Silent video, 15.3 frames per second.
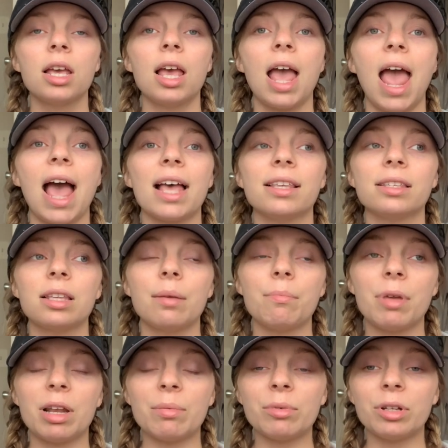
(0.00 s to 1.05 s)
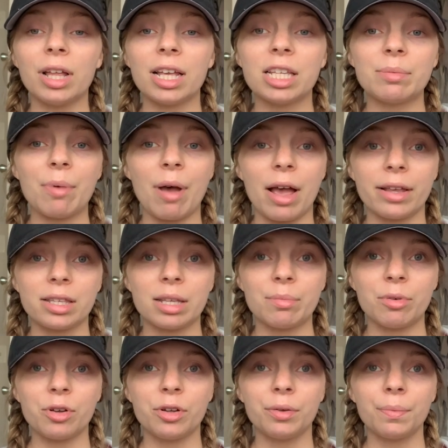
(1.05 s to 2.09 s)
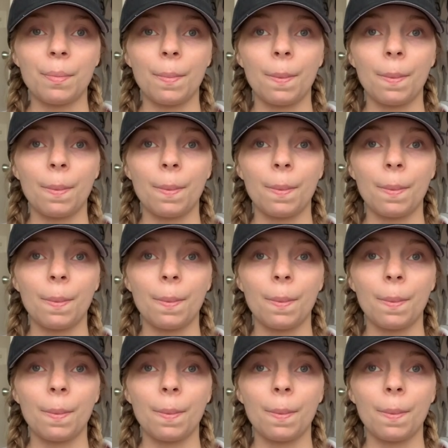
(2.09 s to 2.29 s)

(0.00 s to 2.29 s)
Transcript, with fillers: as minimal as possible.